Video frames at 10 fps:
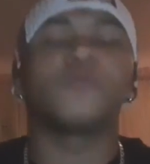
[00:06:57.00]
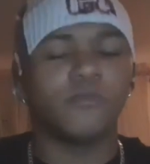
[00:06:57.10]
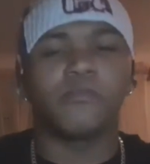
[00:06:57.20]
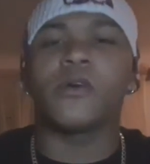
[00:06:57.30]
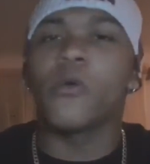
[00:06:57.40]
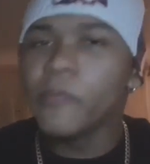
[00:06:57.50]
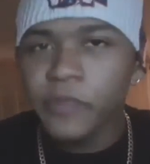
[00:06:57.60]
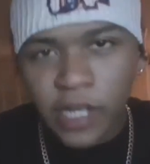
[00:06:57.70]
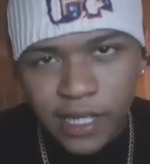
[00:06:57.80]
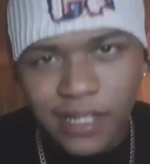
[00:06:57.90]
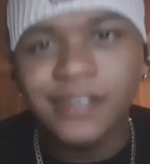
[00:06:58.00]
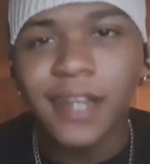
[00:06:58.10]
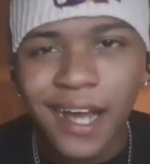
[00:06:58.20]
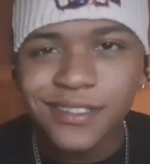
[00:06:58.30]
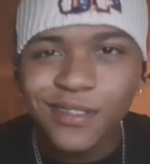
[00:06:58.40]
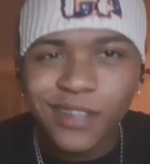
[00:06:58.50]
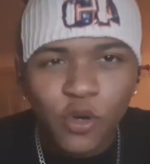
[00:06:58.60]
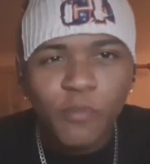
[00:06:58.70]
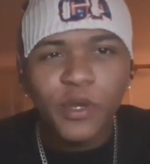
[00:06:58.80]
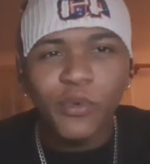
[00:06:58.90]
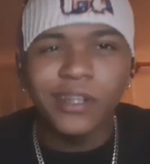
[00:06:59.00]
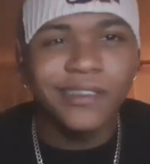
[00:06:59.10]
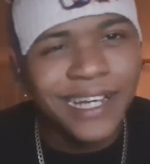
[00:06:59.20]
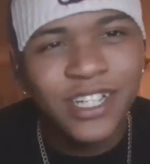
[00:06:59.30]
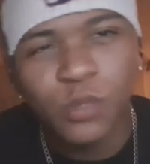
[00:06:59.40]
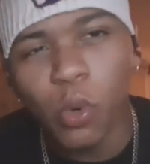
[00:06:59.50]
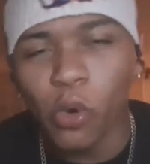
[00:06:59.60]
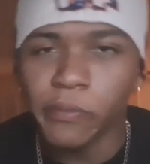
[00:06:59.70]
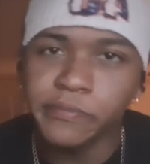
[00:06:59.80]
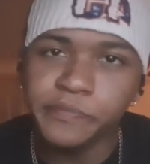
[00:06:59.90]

to throw me with a tennis ball.